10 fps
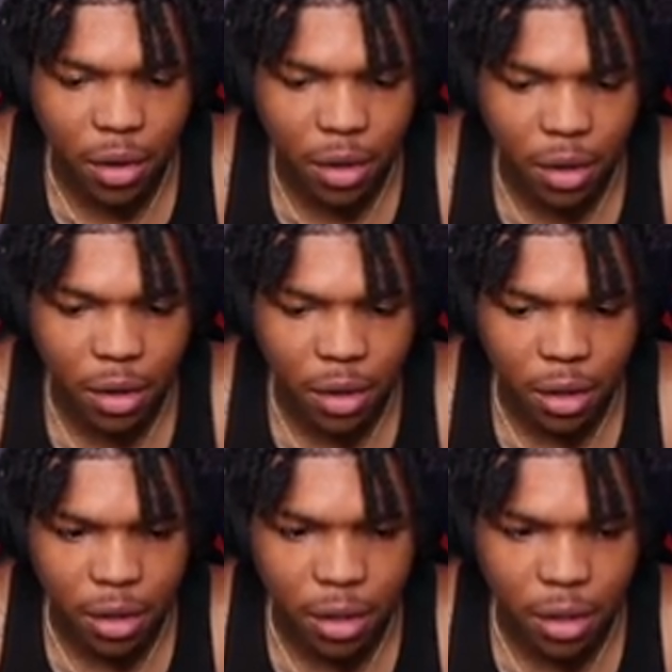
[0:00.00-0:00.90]

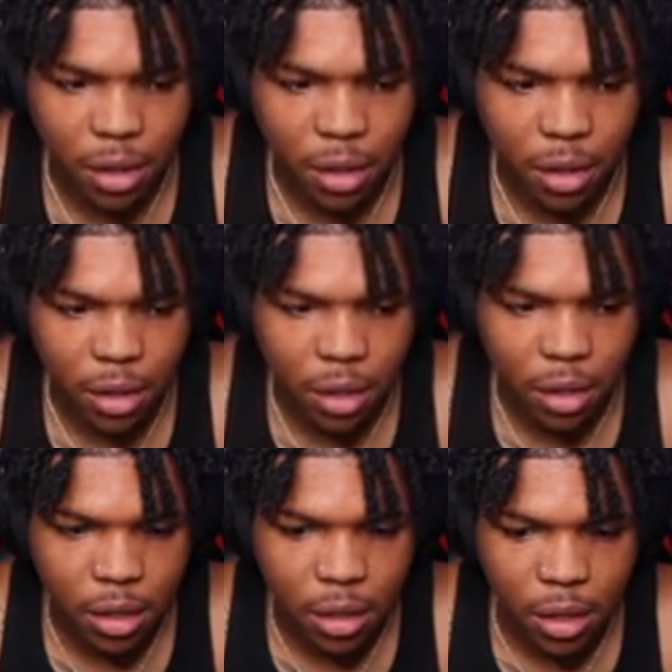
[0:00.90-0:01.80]

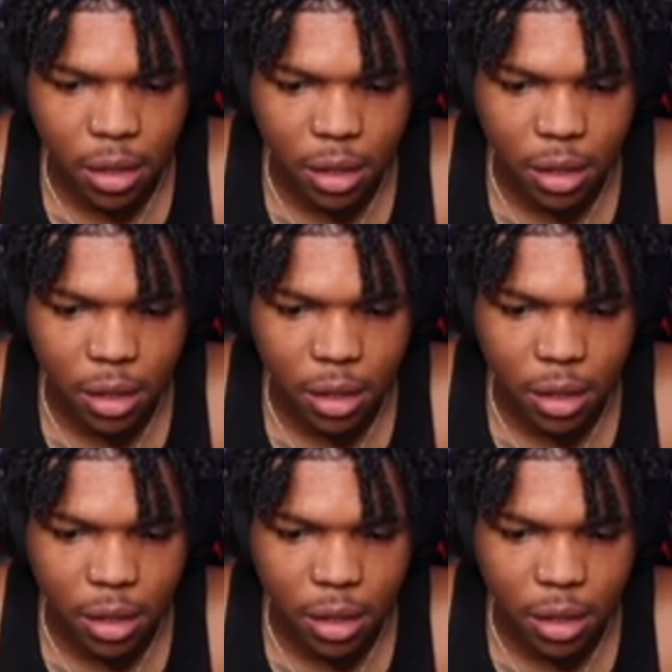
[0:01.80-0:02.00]
Nobody speaks.